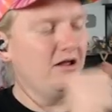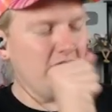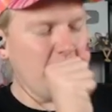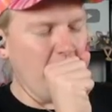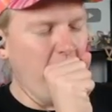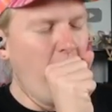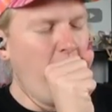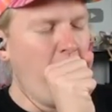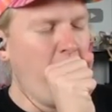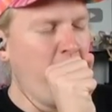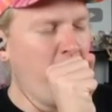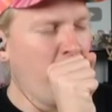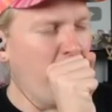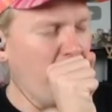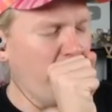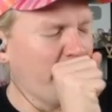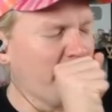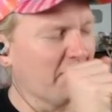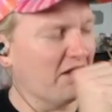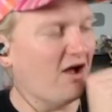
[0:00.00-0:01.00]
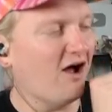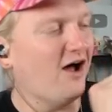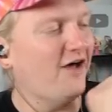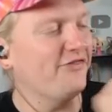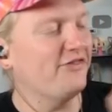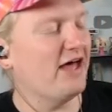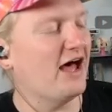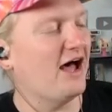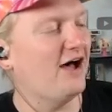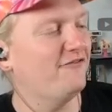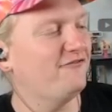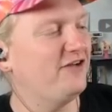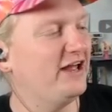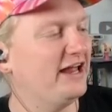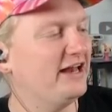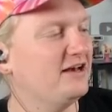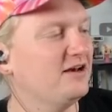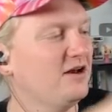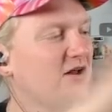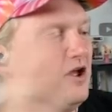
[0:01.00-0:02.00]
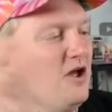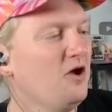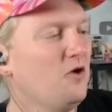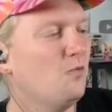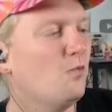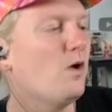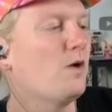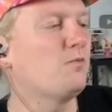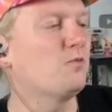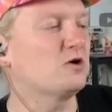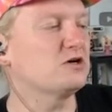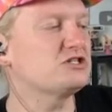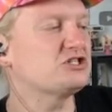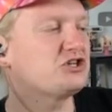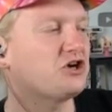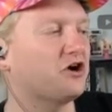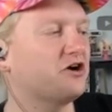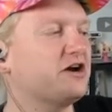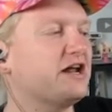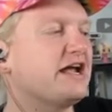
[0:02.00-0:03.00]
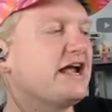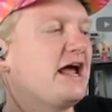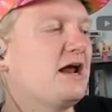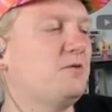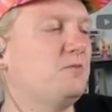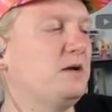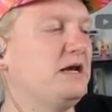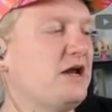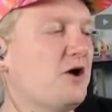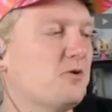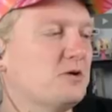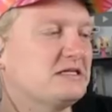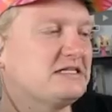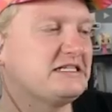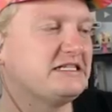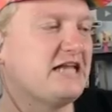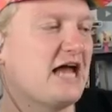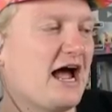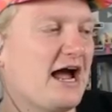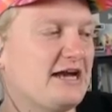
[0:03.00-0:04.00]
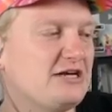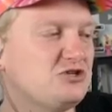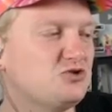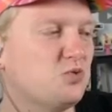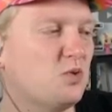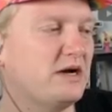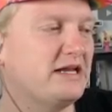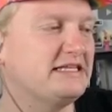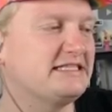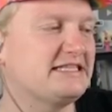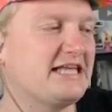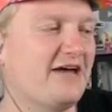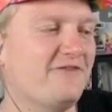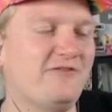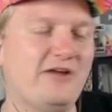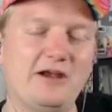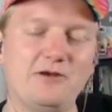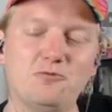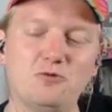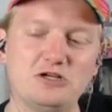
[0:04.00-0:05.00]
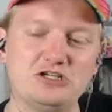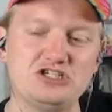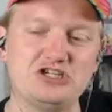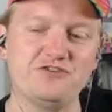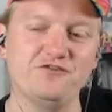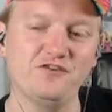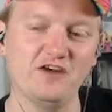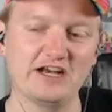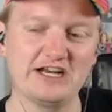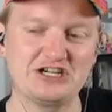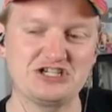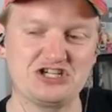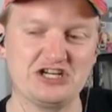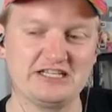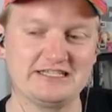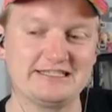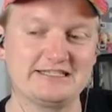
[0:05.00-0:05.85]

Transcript: the oven when we're starting, and we know it's 9:27 when she finishes.